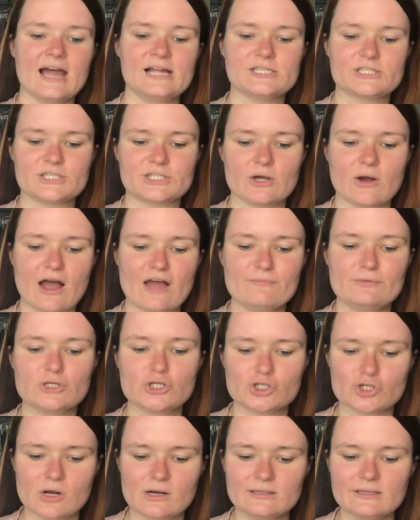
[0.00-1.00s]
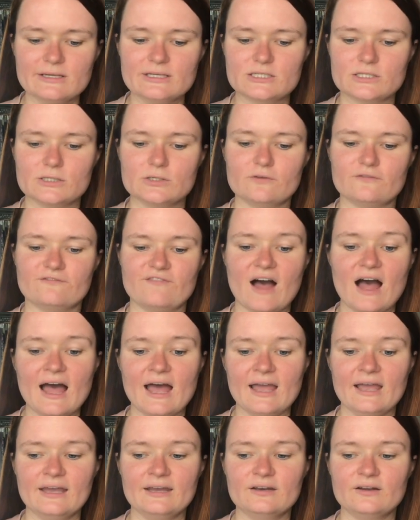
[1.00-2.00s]
And so I've been struggling to
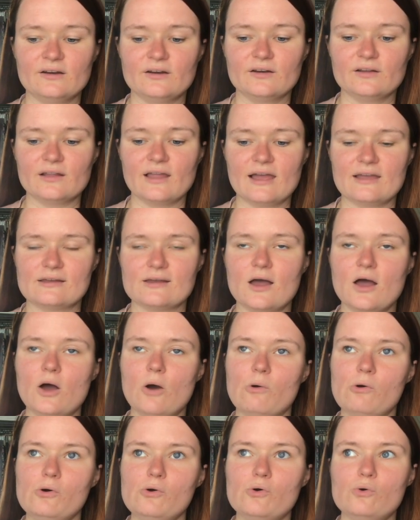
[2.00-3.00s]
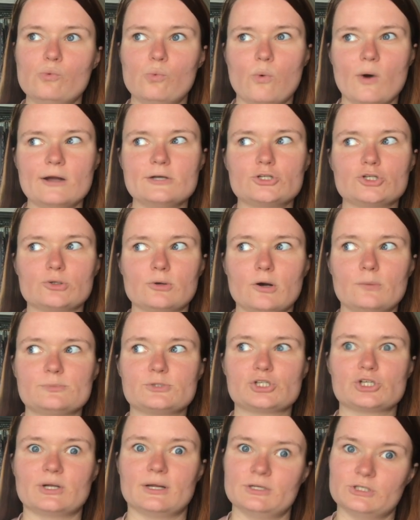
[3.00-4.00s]
find like, oh, what tropes
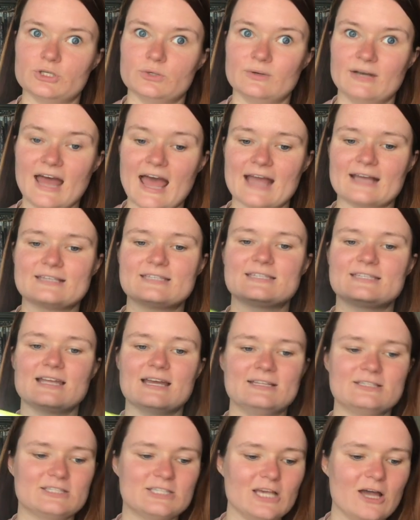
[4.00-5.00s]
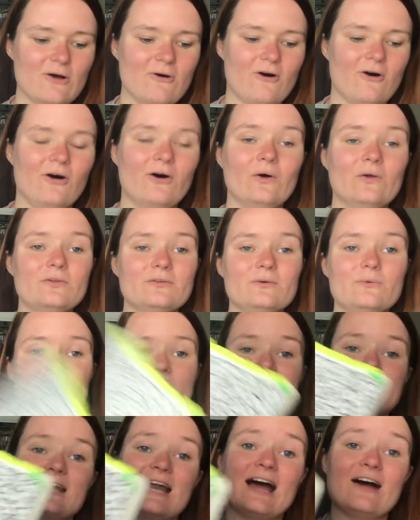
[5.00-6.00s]
should I do next? And so all the
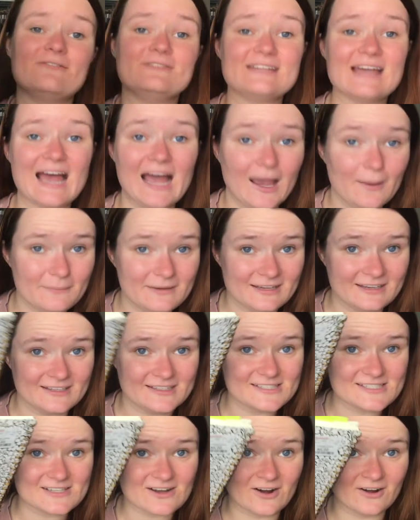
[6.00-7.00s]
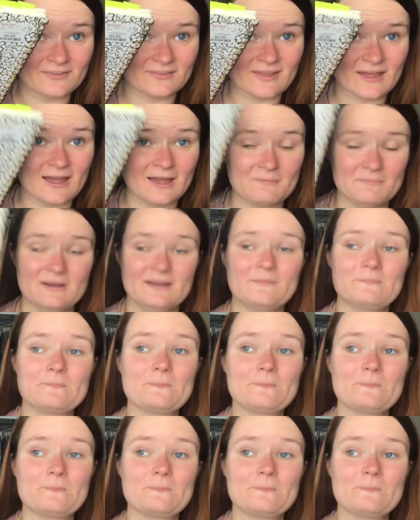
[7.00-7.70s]
ones that have tabbies on them,